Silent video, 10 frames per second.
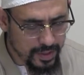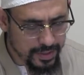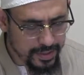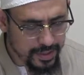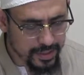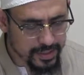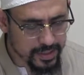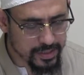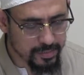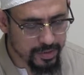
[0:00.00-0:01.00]
And he
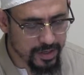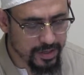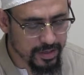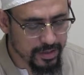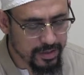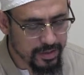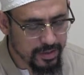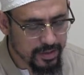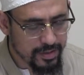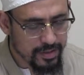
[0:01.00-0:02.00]
anticipated
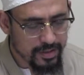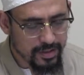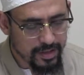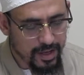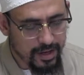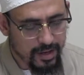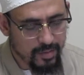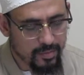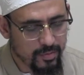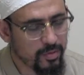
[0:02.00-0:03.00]
that
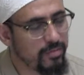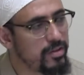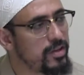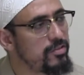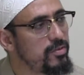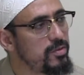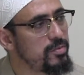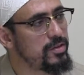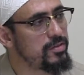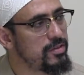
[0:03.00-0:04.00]
revelation would
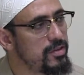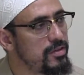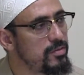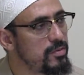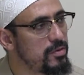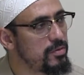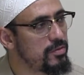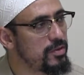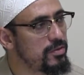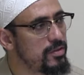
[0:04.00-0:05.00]
be
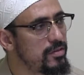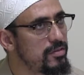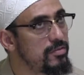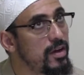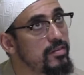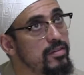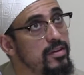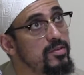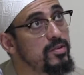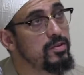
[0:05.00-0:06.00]
revealed to this effect, and
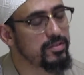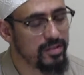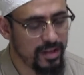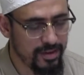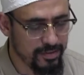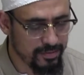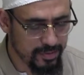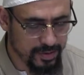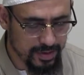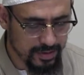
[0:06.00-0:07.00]
he would look to the heavens
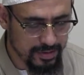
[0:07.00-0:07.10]
for it.